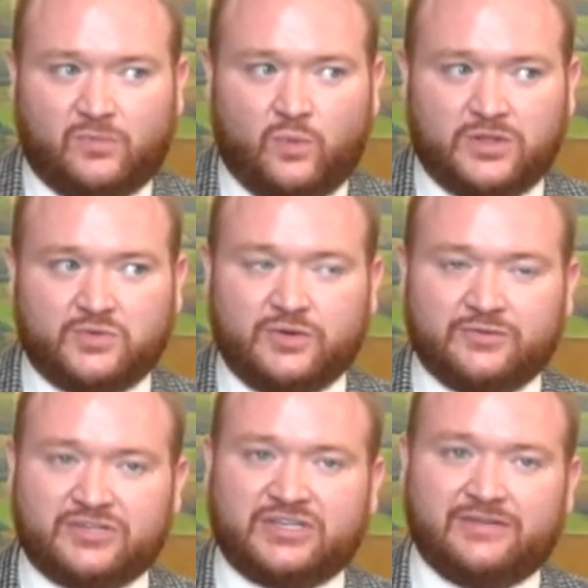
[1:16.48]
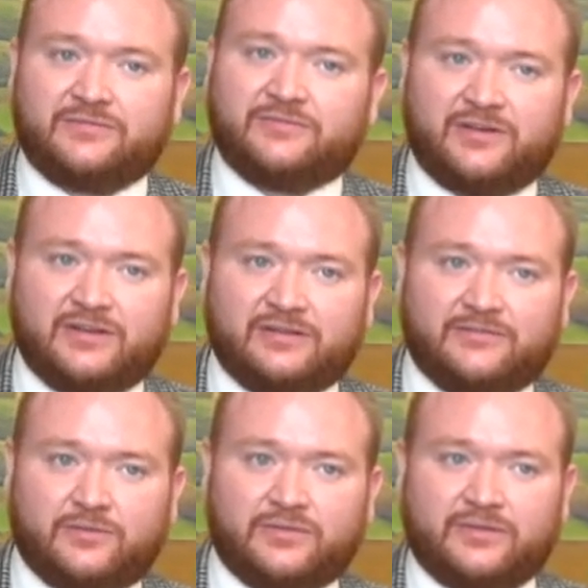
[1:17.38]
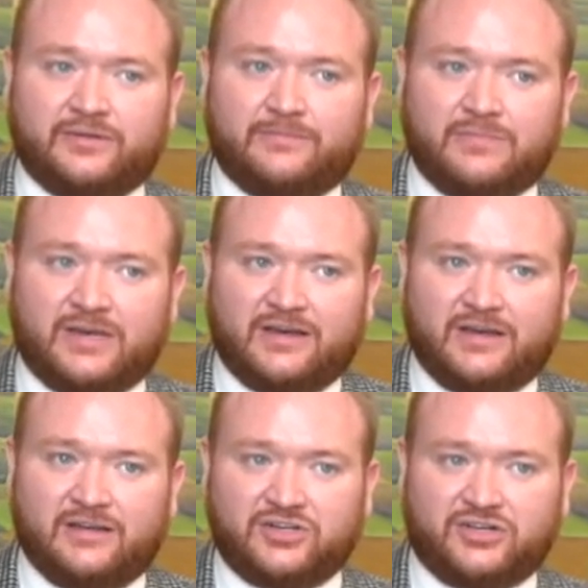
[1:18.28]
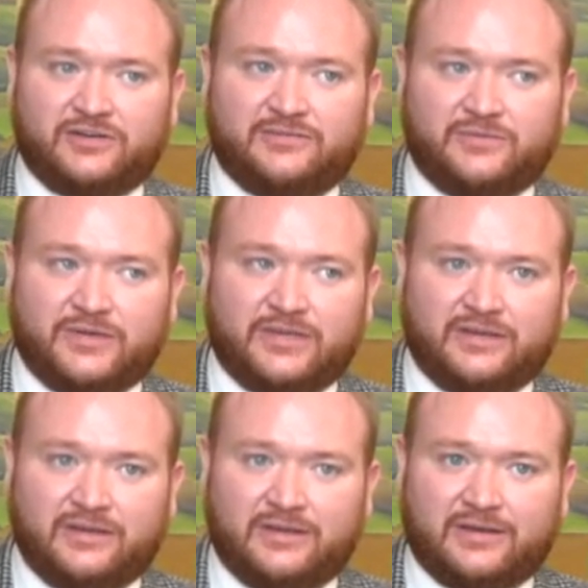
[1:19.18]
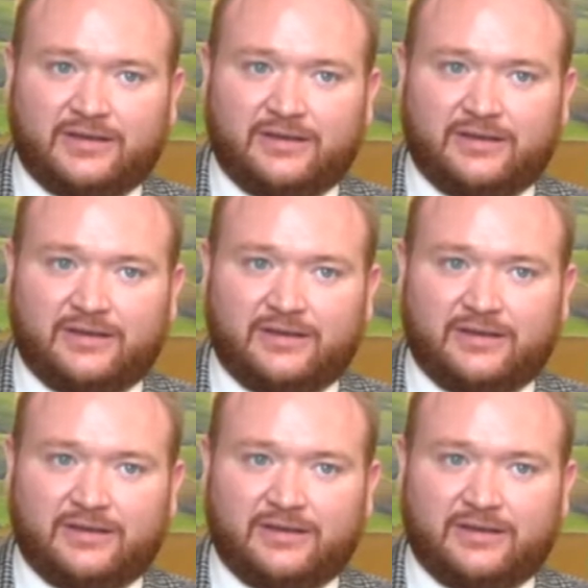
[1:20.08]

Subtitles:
Once we received funding for the initiative, we,